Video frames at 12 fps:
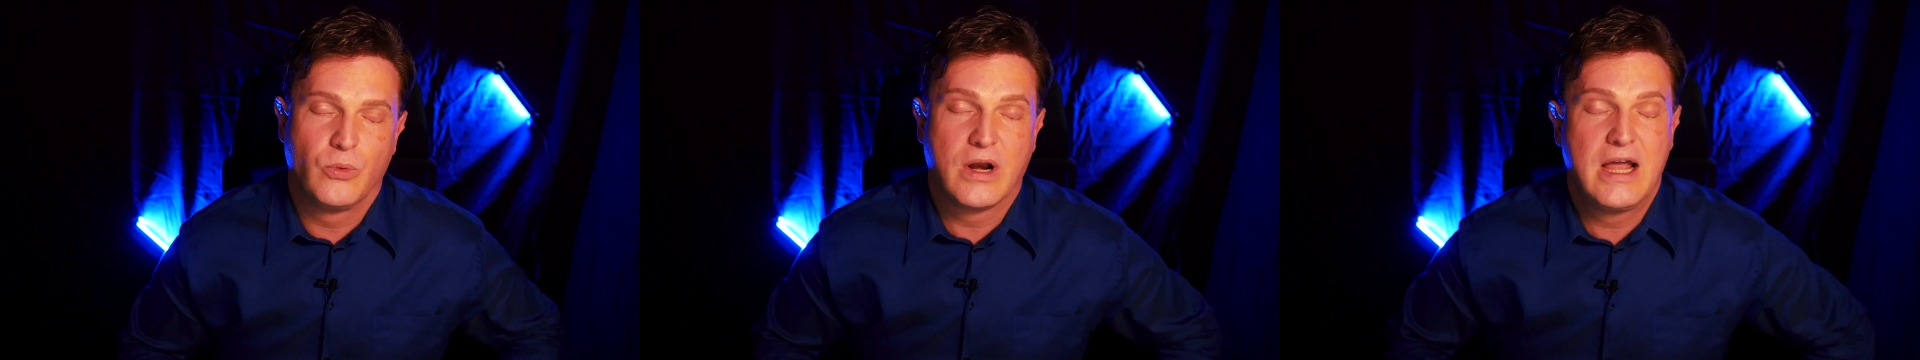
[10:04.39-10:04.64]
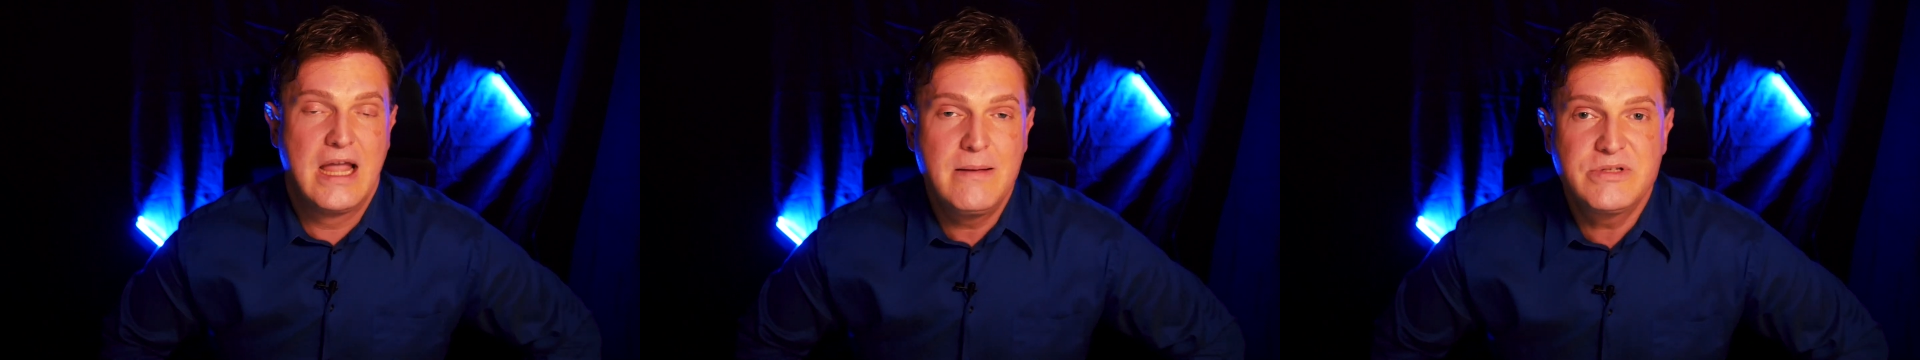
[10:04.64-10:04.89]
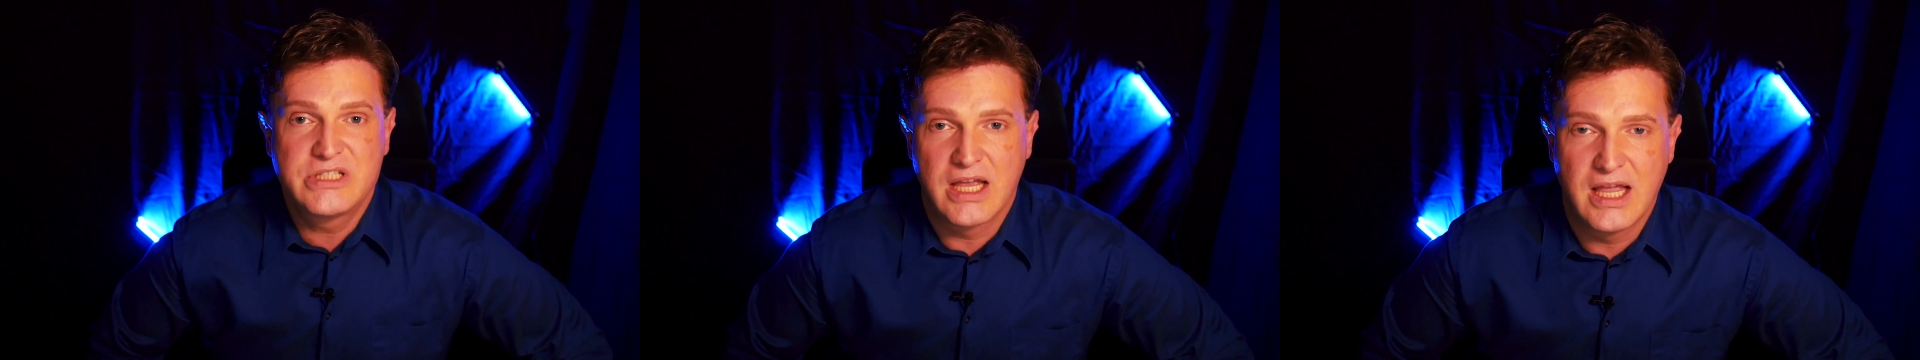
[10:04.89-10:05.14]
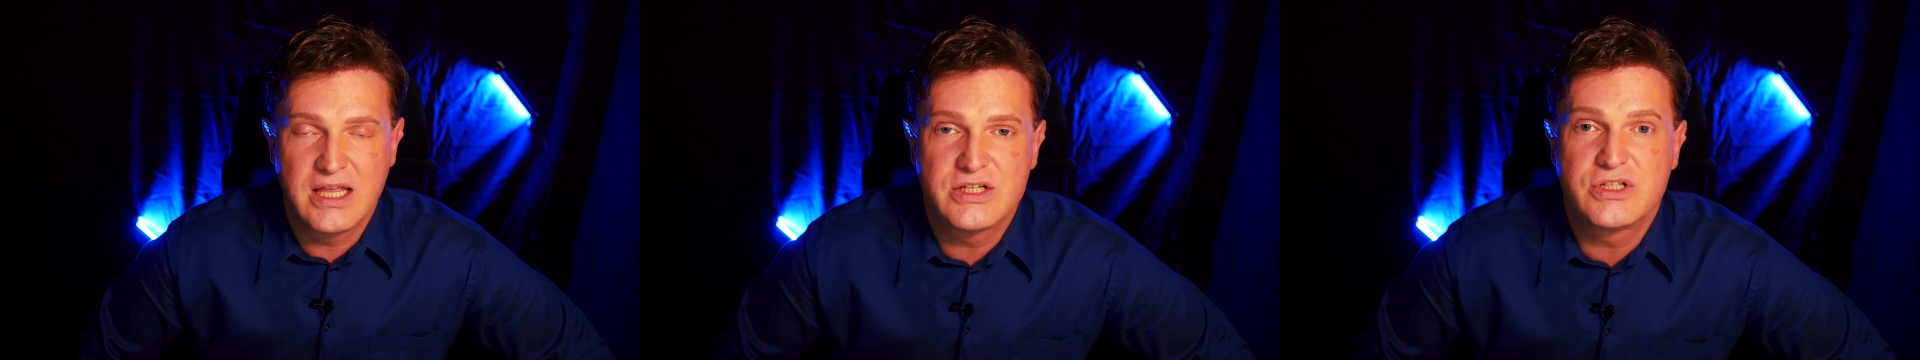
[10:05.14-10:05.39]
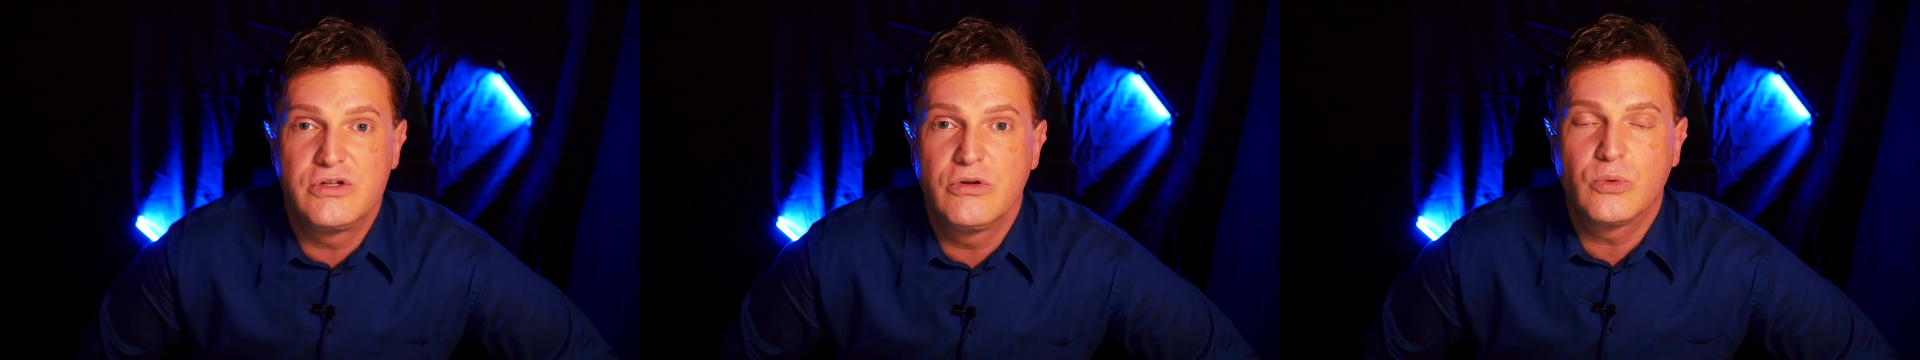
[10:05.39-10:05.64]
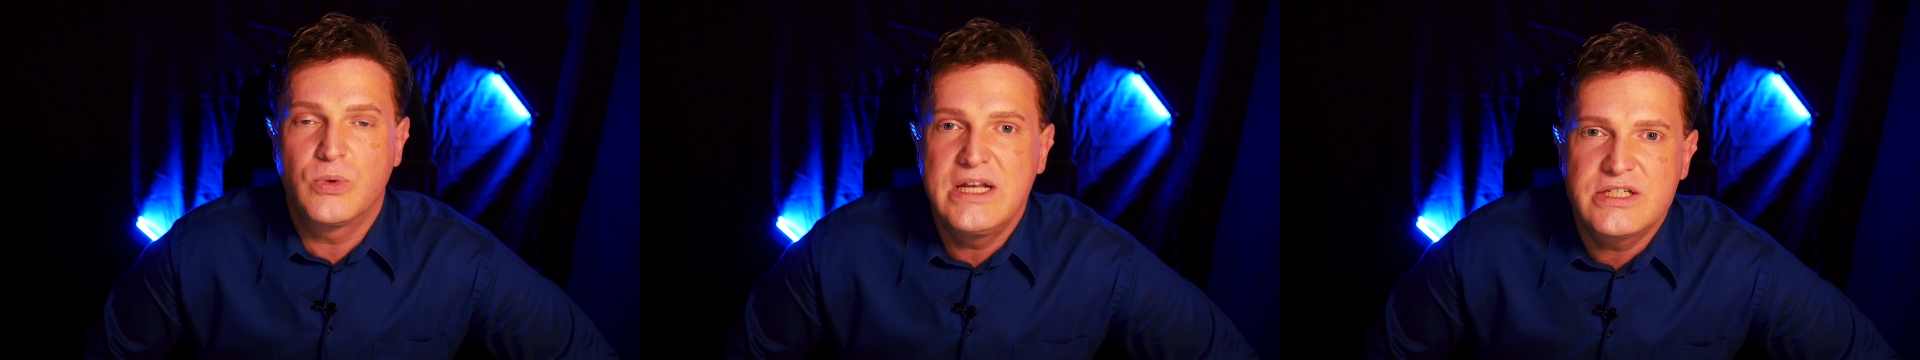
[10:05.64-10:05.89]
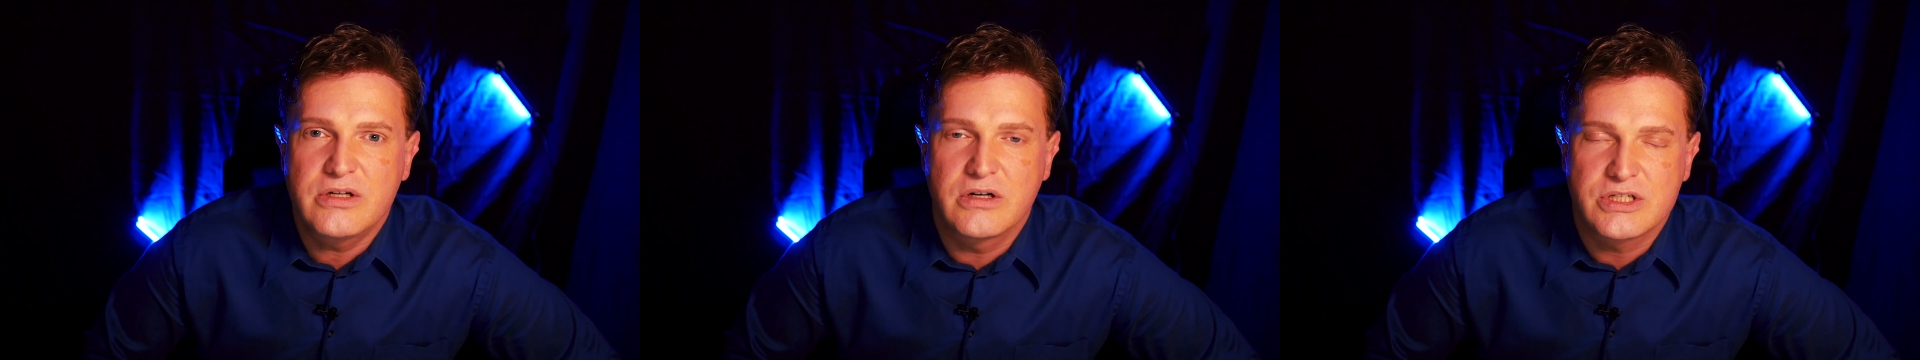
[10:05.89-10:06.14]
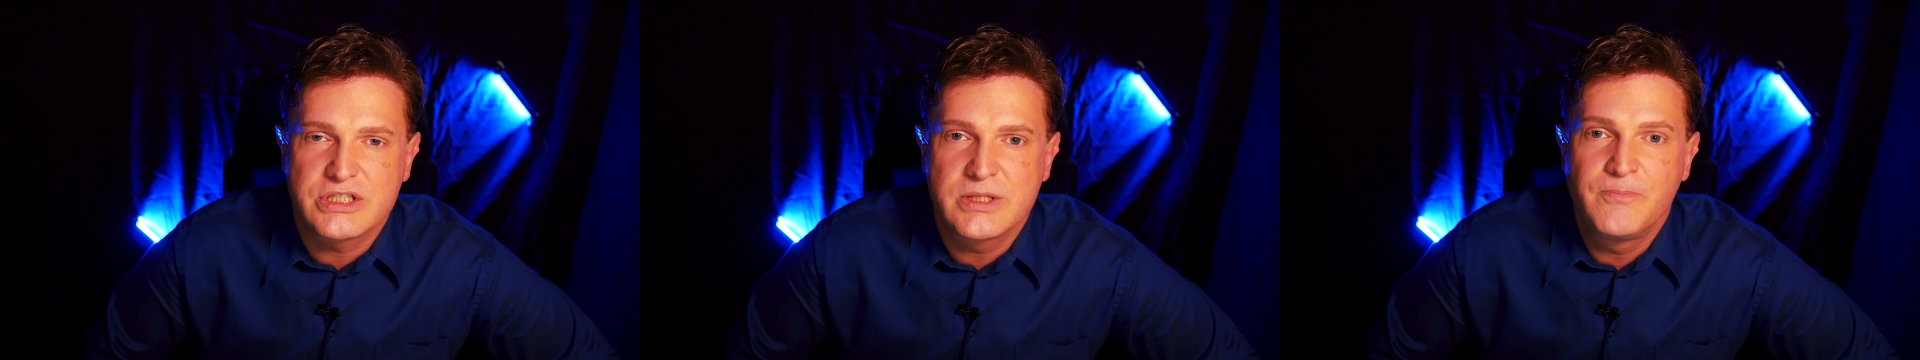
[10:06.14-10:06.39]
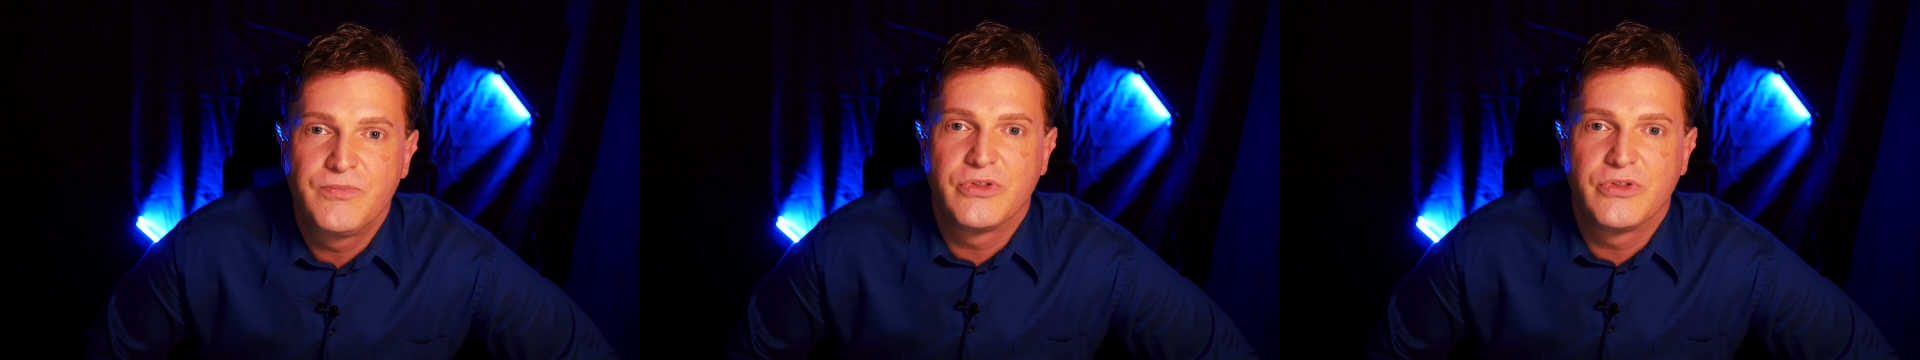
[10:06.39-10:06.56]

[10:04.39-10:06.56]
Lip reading: What I am saying is to do the research.